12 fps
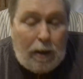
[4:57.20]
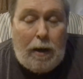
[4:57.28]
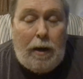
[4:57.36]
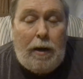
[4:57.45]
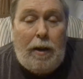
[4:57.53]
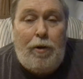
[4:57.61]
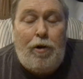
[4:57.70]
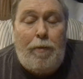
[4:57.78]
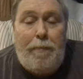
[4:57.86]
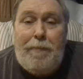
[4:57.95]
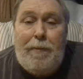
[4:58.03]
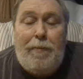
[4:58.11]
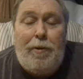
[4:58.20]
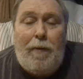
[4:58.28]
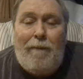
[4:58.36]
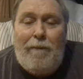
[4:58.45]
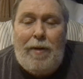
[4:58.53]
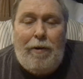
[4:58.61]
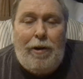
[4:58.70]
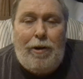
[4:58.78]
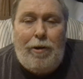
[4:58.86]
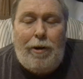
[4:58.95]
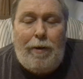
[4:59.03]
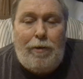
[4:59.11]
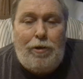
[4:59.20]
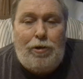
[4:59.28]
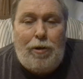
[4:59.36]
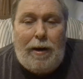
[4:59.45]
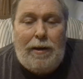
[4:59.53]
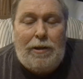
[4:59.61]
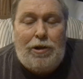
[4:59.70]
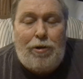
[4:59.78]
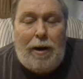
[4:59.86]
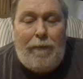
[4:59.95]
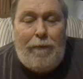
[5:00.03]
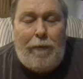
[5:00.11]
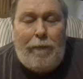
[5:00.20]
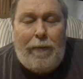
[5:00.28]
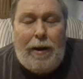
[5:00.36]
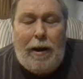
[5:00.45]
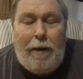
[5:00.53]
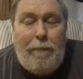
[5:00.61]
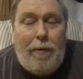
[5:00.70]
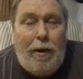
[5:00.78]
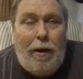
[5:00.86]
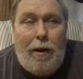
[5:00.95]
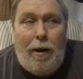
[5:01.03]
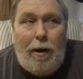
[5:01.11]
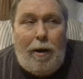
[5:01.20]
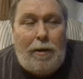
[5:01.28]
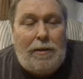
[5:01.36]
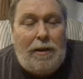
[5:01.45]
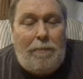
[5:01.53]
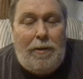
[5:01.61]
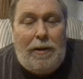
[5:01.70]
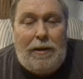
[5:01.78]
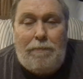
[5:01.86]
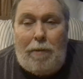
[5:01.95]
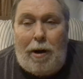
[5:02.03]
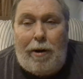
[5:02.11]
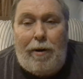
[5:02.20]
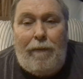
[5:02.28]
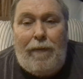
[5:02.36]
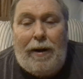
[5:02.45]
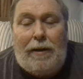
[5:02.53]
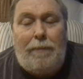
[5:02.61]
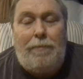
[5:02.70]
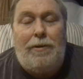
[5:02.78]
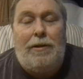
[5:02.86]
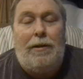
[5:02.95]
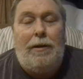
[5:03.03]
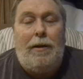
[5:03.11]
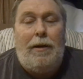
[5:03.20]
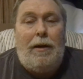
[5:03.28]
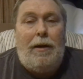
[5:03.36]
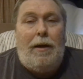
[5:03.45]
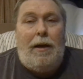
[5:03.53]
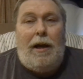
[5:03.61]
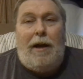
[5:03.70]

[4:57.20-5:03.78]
Another group of people who are very good at trying to strive for fame are some of these modern victims. I